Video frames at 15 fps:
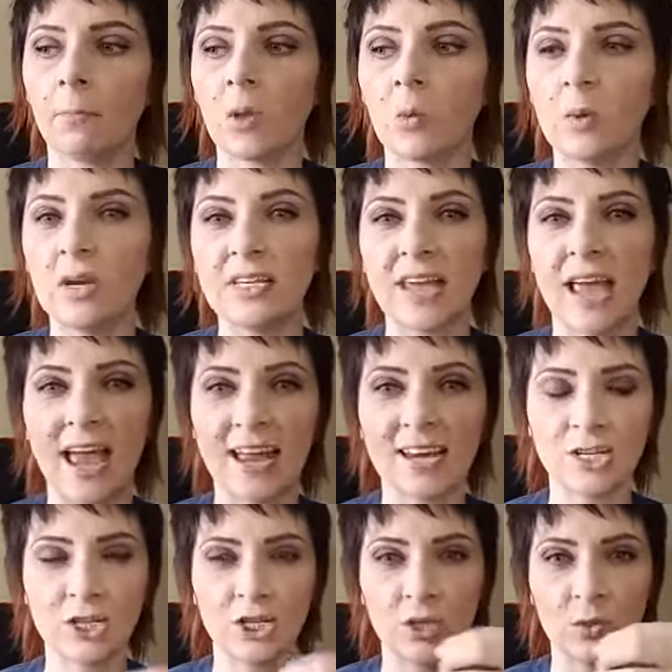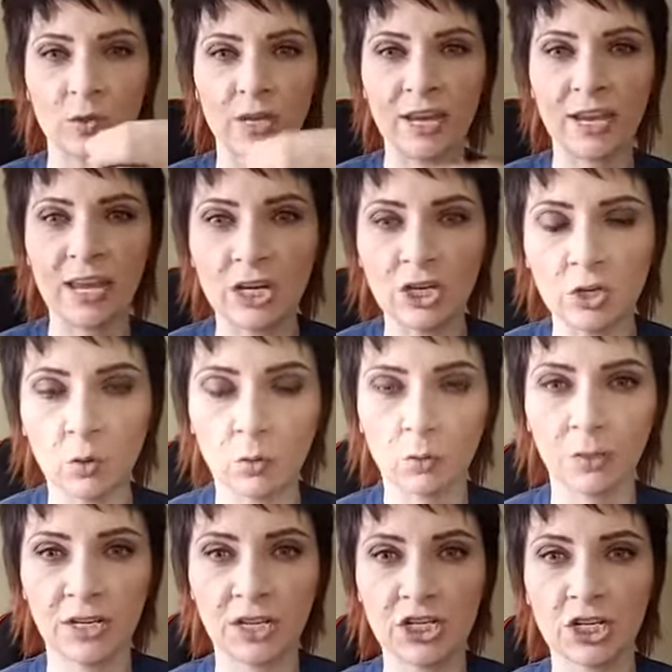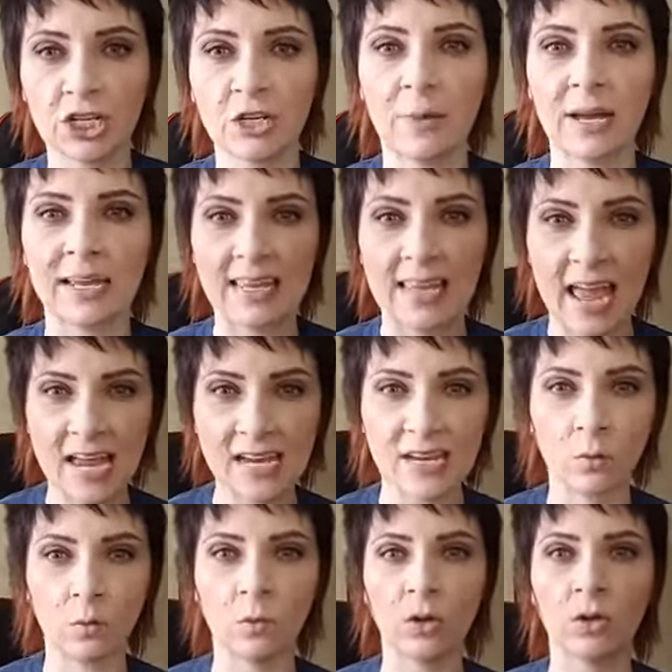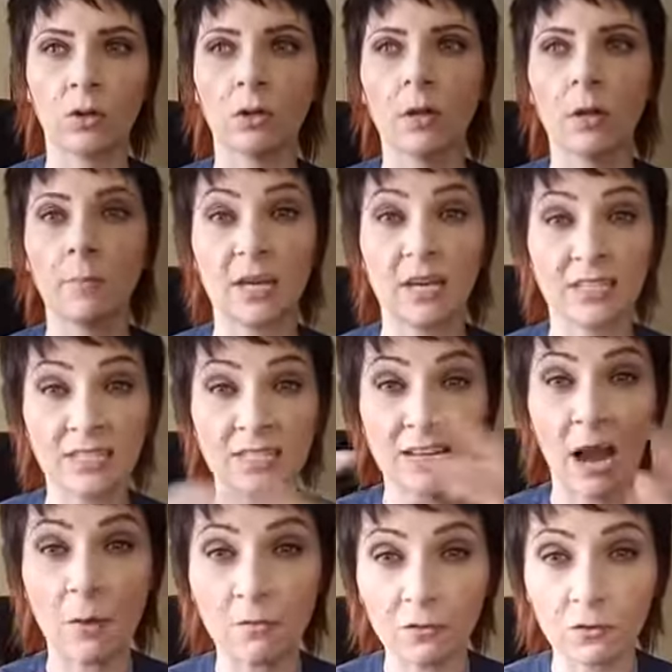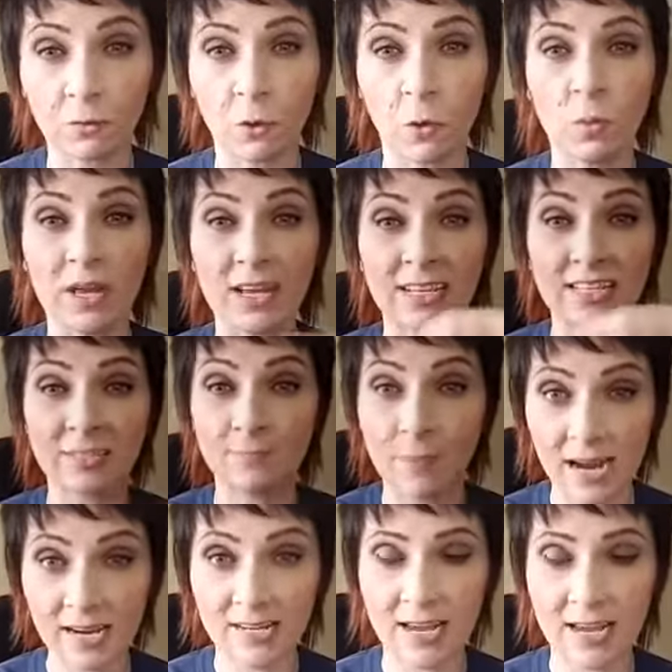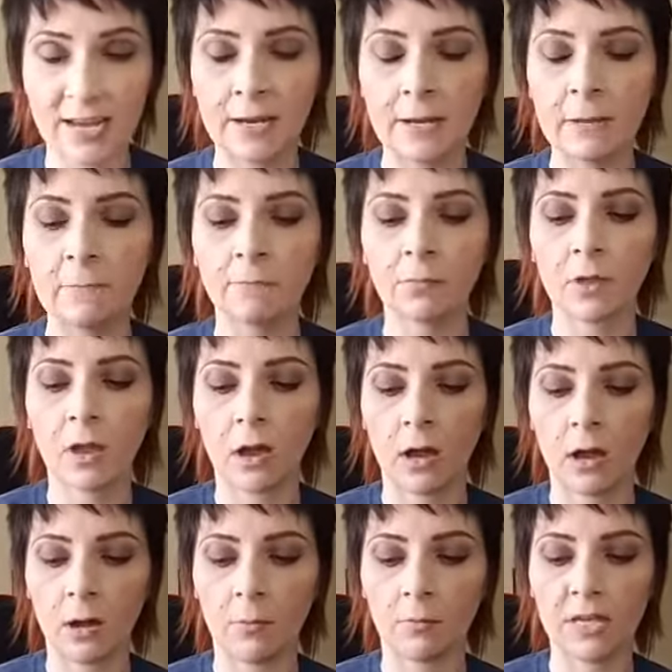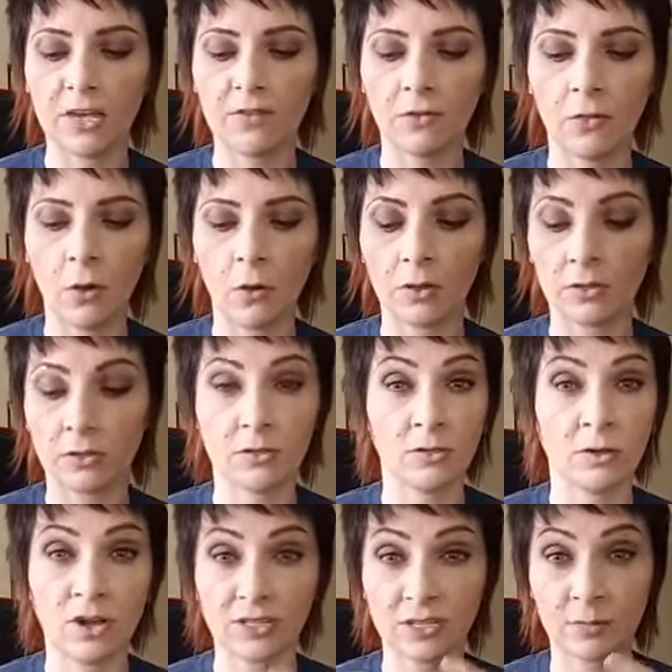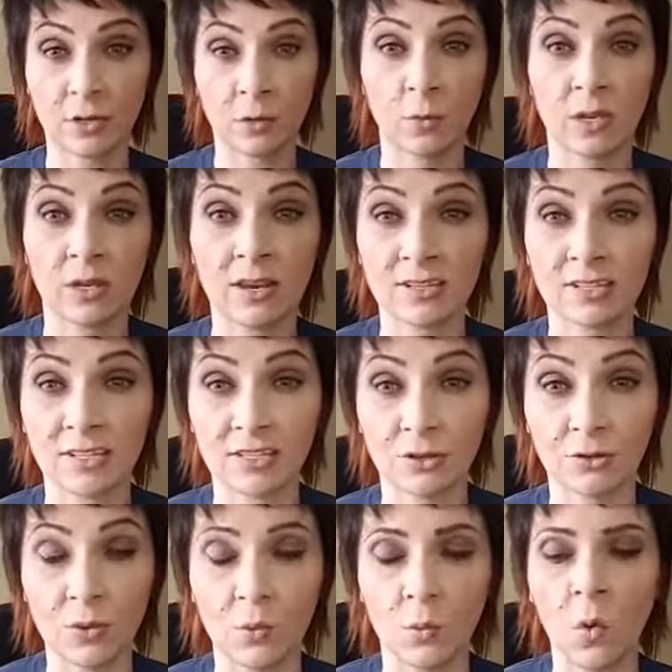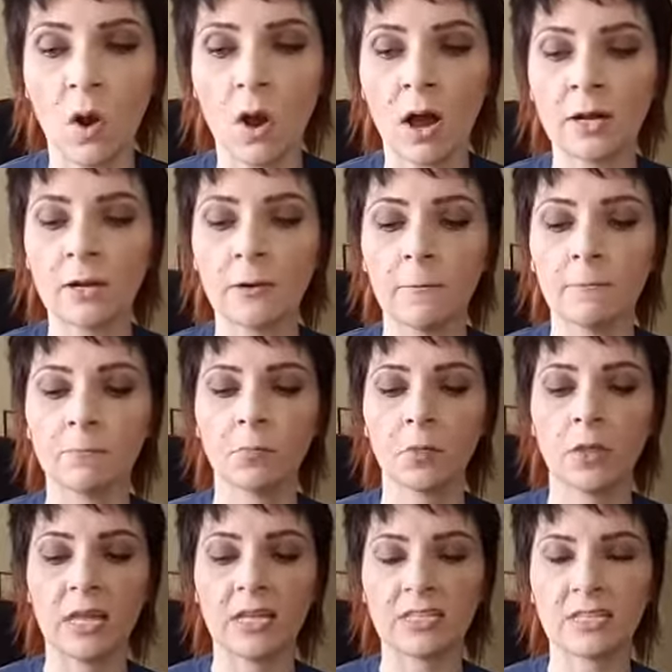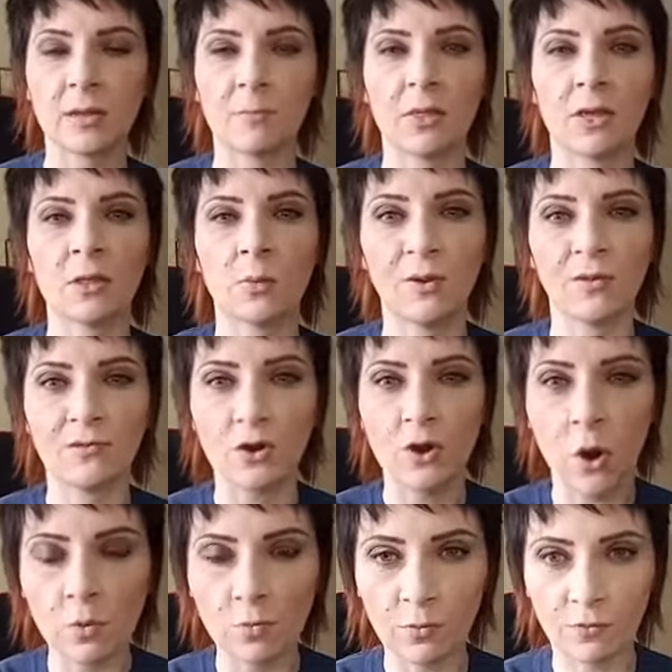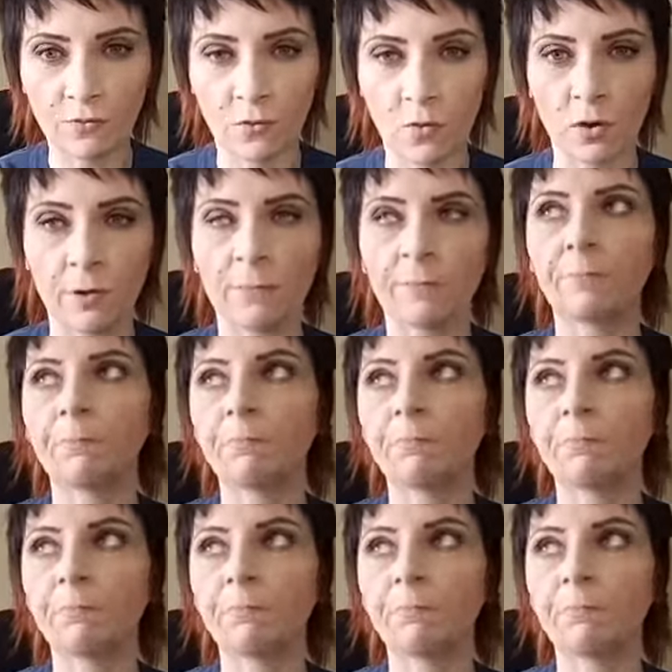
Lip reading: We tend to get into a relationship again that will, because it's comfortable, we expect it, even though it's not something we necessarily want. It's something that we've known before,